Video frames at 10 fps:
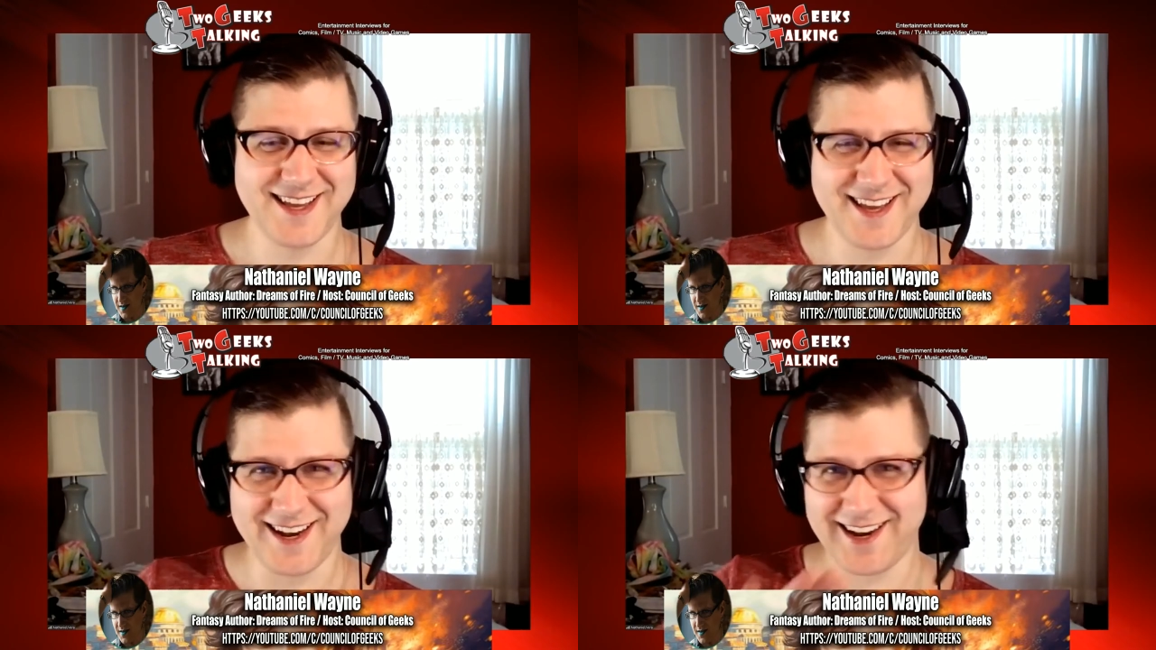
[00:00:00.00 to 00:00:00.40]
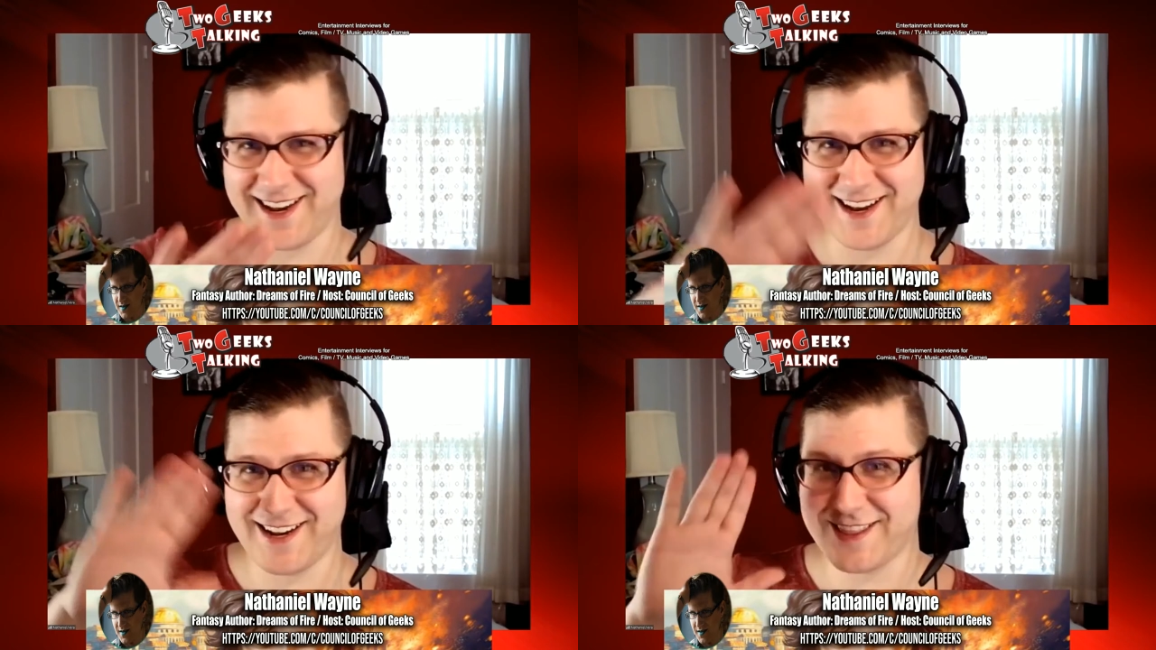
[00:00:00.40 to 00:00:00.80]
Speaker 1: in,
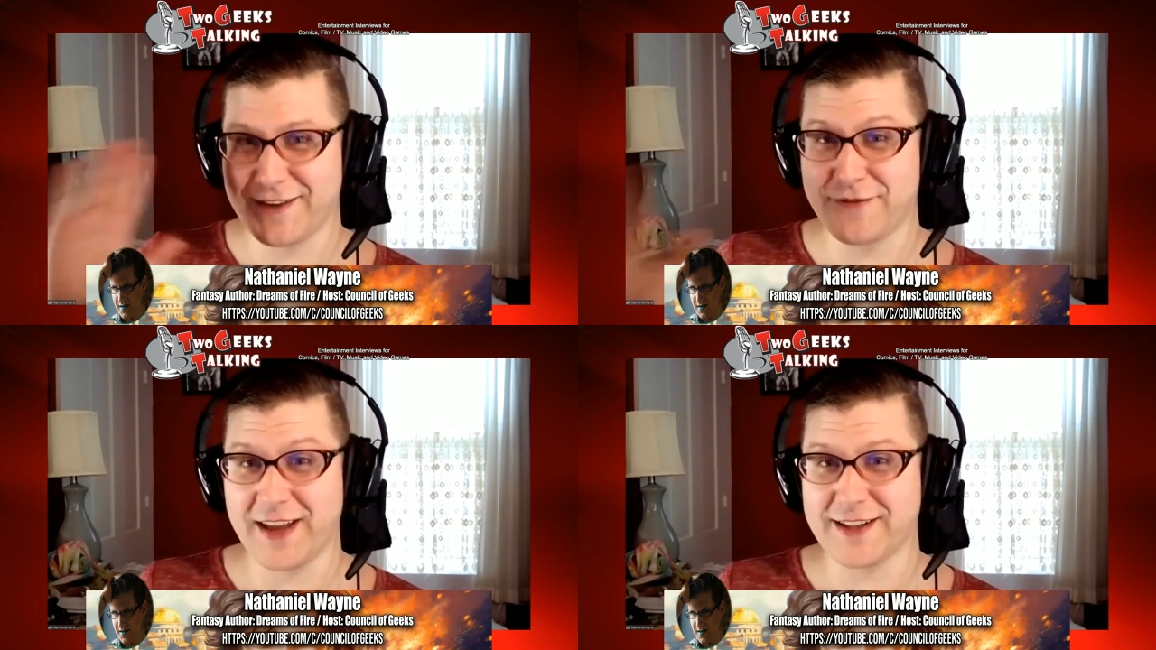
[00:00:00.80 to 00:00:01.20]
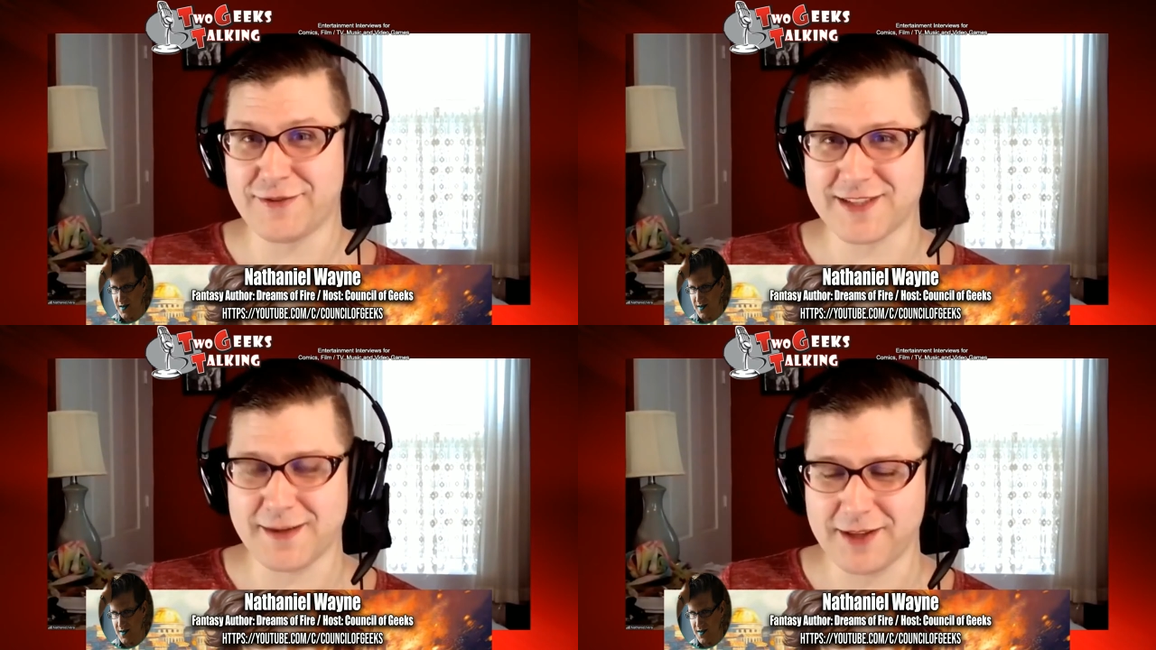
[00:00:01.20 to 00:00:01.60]
anything vaguely
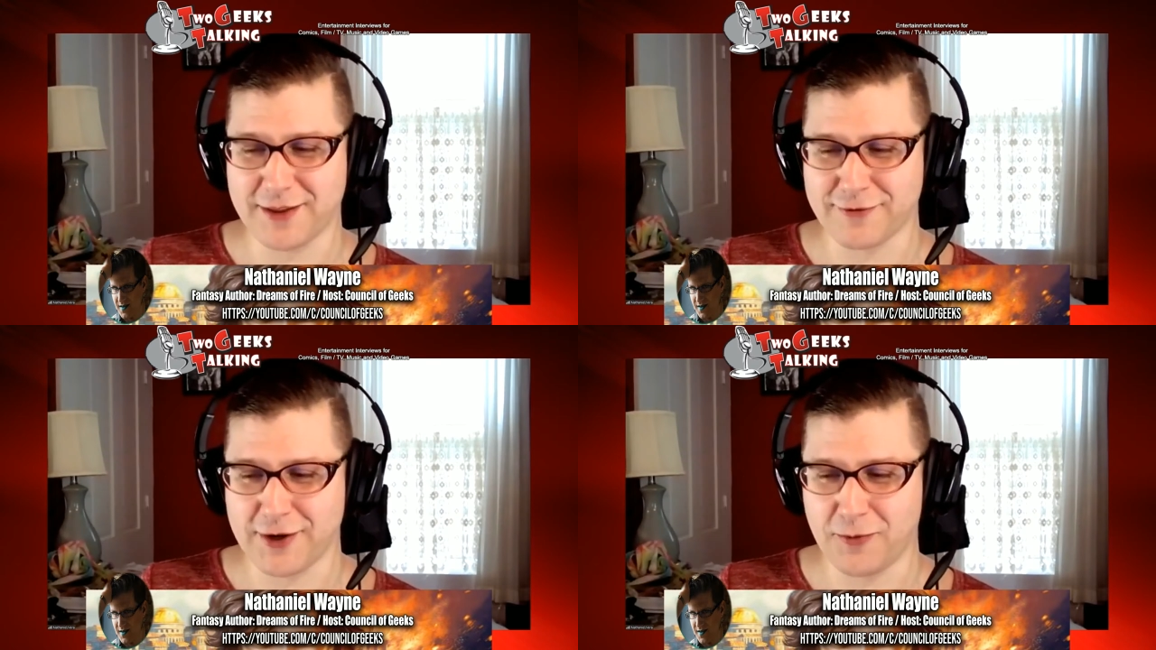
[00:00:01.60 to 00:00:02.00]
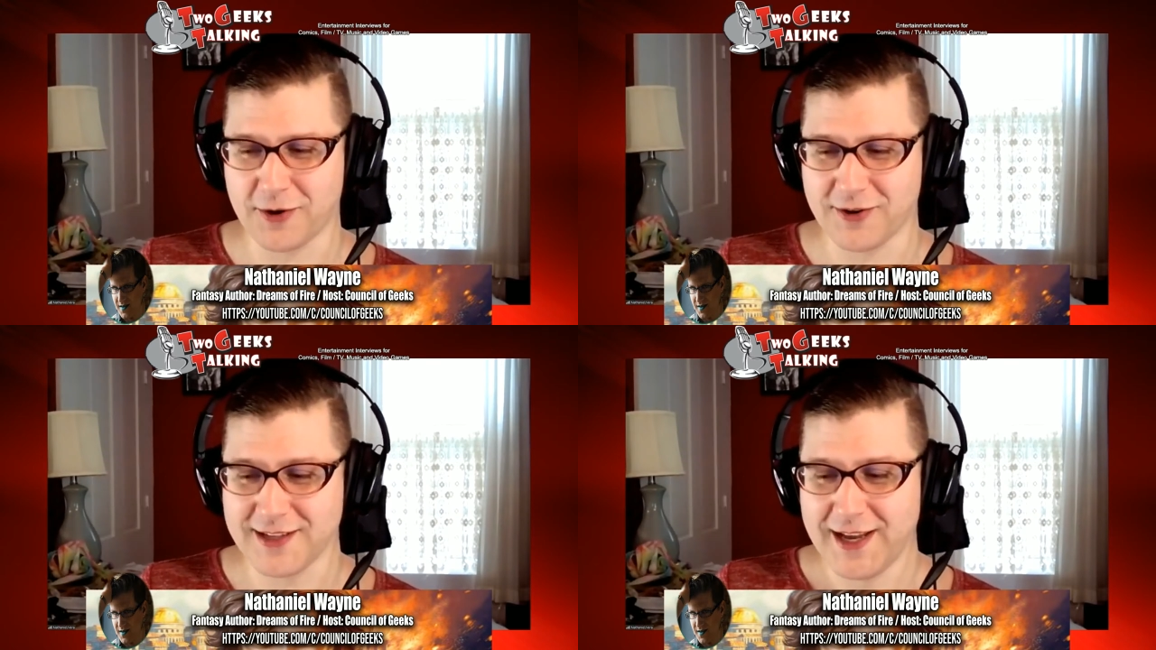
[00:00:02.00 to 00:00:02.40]
resembling the real
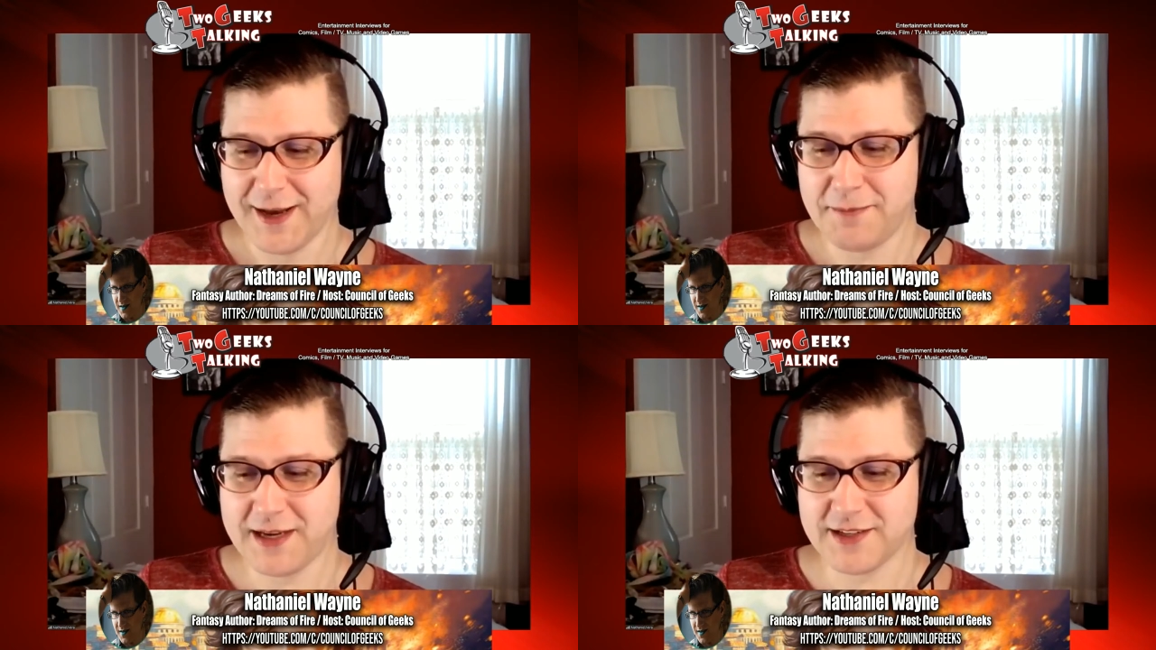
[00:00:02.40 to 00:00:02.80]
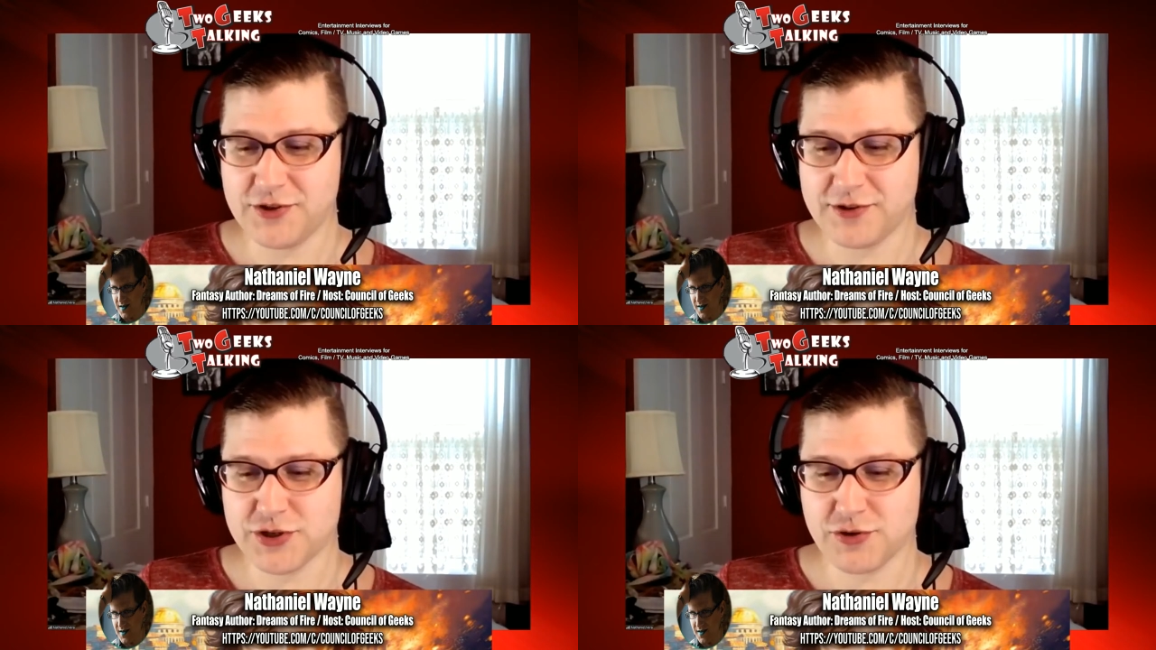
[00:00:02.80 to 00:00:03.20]
world because you can
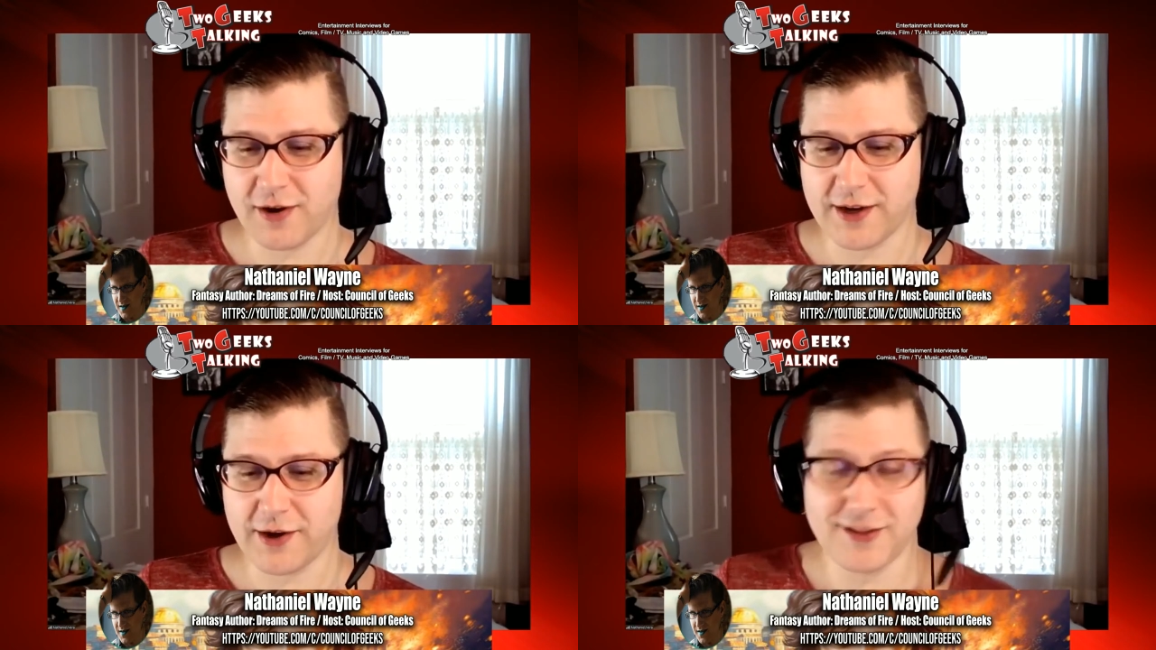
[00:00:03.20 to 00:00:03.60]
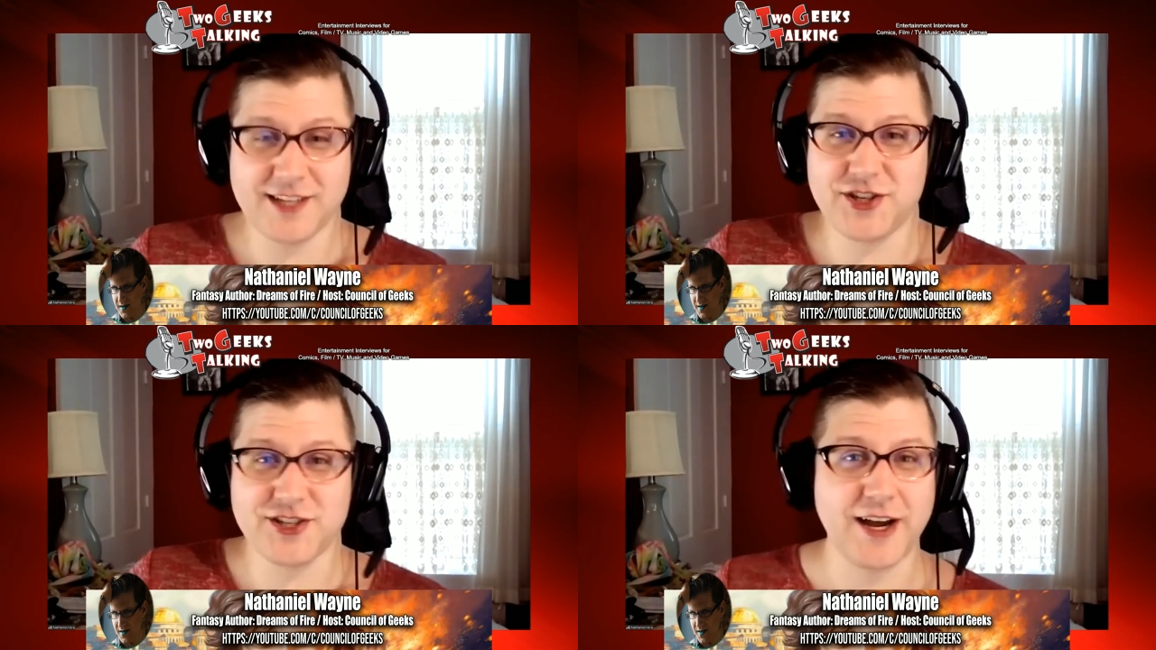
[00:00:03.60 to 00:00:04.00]
mm-hmm. shrug and go, "That's
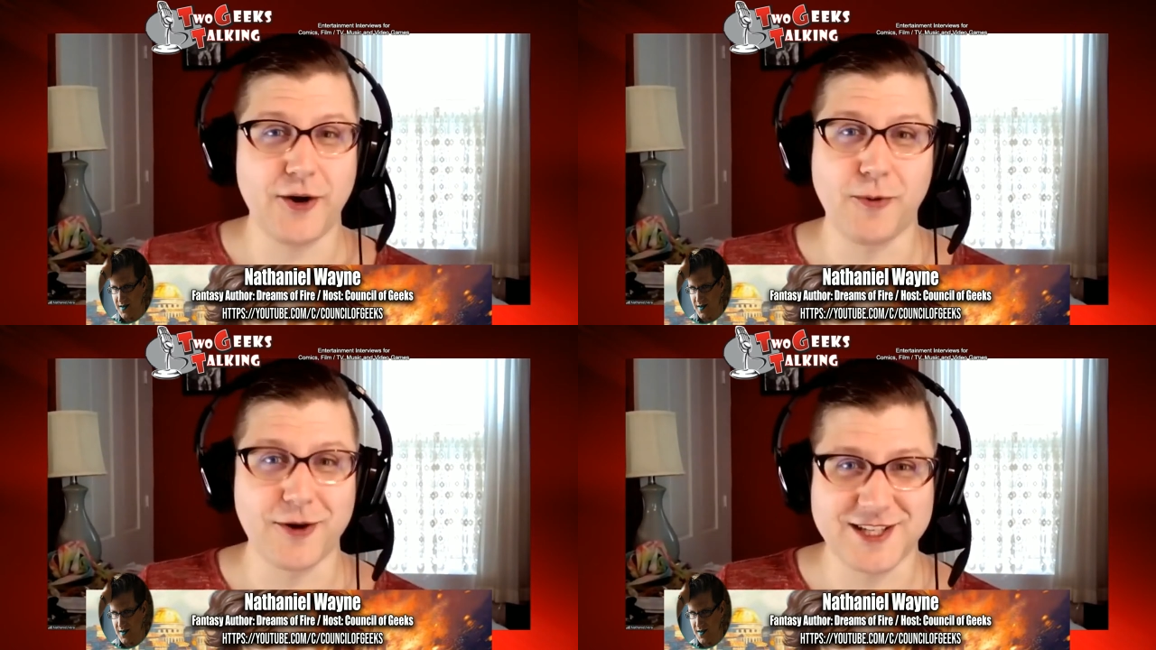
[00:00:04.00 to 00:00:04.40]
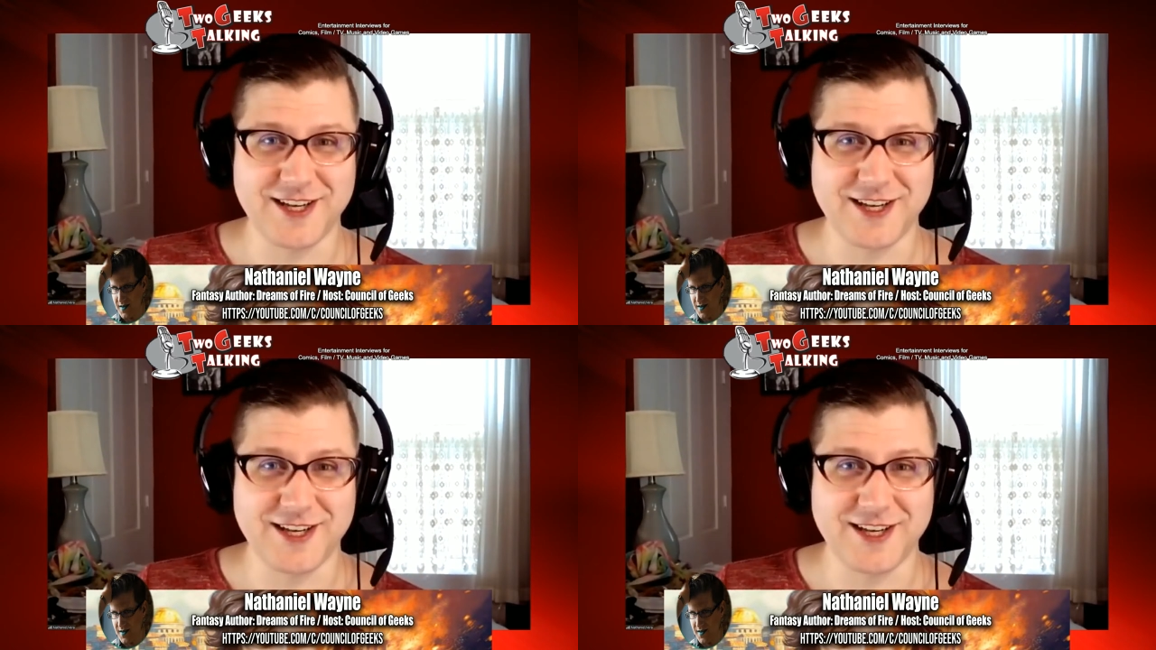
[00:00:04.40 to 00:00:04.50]
just how it works here."